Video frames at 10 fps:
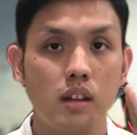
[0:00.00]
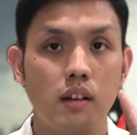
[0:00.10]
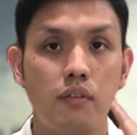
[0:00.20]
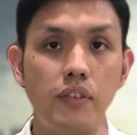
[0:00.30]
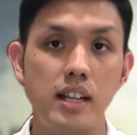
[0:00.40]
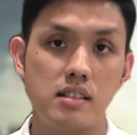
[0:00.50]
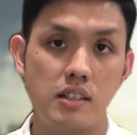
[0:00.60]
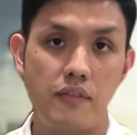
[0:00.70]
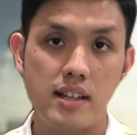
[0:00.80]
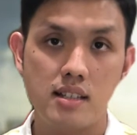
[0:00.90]
fix
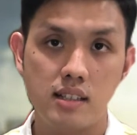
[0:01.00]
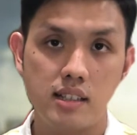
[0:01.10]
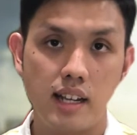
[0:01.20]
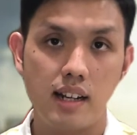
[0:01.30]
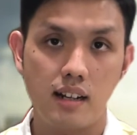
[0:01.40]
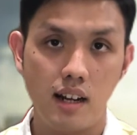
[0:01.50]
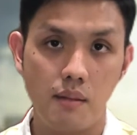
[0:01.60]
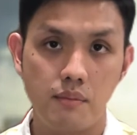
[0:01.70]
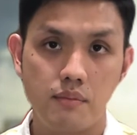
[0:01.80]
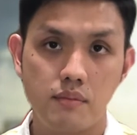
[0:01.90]
the facility at the
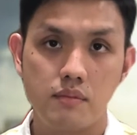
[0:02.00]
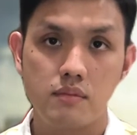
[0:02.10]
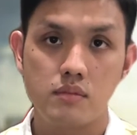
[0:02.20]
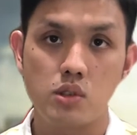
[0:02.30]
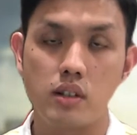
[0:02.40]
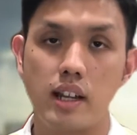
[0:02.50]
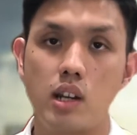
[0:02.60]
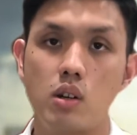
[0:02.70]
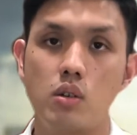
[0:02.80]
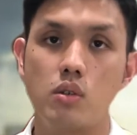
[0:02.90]
club so
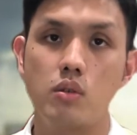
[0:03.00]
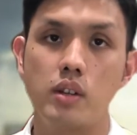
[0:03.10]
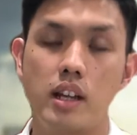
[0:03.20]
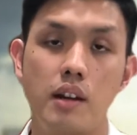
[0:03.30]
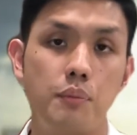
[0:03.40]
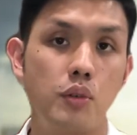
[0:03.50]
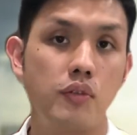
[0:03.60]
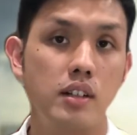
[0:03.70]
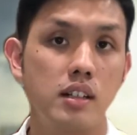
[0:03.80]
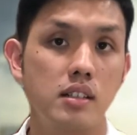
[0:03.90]
that we can
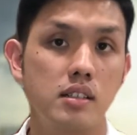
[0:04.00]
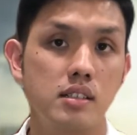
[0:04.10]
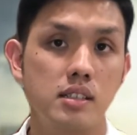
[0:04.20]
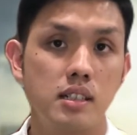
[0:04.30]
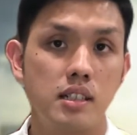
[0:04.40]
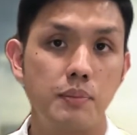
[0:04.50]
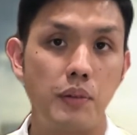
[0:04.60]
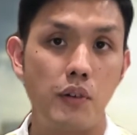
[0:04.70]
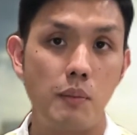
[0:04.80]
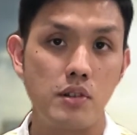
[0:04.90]
improve the
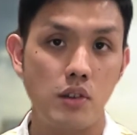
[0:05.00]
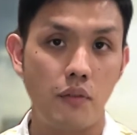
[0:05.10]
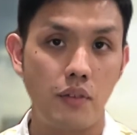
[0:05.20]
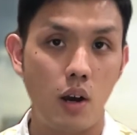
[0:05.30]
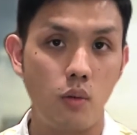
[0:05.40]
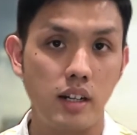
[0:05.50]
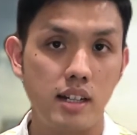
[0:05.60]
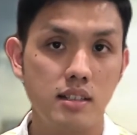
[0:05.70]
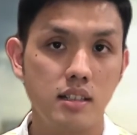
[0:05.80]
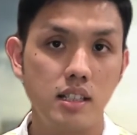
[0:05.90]
performance of our
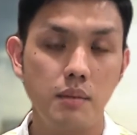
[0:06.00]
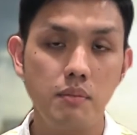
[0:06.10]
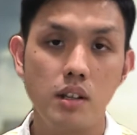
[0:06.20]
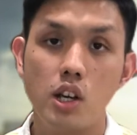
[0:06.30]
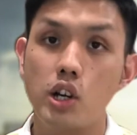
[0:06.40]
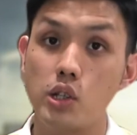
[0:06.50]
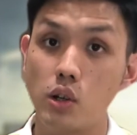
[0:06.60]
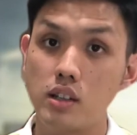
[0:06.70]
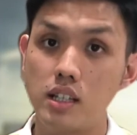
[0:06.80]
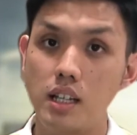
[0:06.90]
national team,
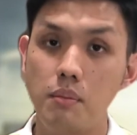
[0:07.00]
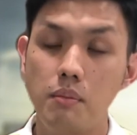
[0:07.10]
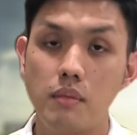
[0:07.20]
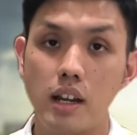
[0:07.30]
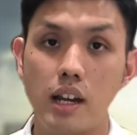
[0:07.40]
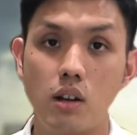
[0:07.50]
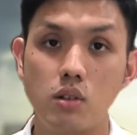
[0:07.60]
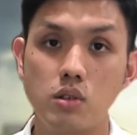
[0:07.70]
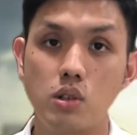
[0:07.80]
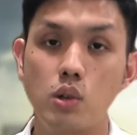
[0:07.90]
your team, and
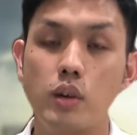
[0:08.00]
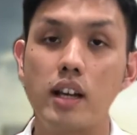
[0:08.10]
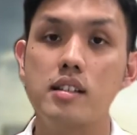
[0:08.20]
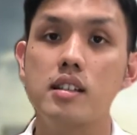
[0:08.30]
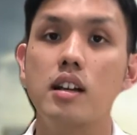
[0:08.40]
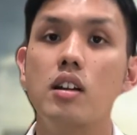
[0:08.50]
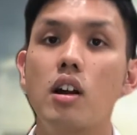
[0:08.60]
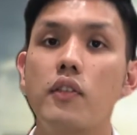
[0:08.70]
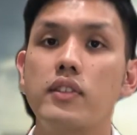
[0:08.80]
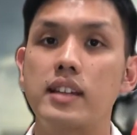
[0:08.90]
also we can see a
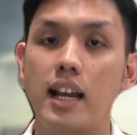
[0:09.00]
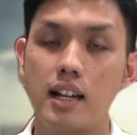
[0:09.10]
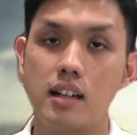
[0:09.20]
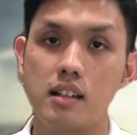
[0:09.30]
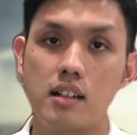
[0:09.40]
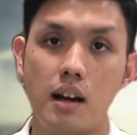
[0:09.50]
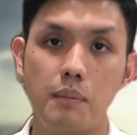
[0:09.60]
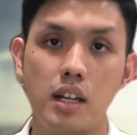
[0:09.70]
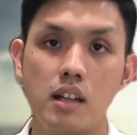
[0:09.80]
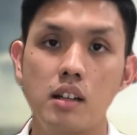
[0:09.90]
lot of talent
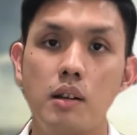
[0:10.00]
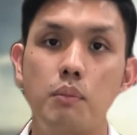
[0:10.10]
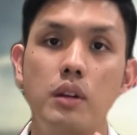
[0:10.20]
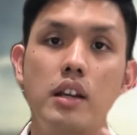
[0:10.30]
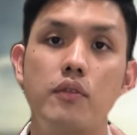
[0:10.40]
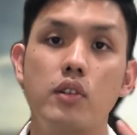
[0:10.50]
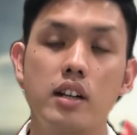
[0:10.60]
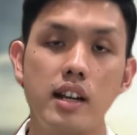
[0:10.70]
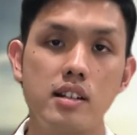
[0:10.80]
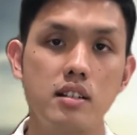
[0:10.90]
coming playing for
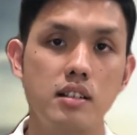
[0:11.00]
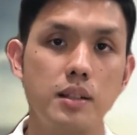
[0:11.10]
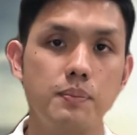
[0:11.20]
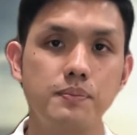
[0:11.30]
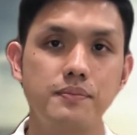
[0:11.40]
the national team.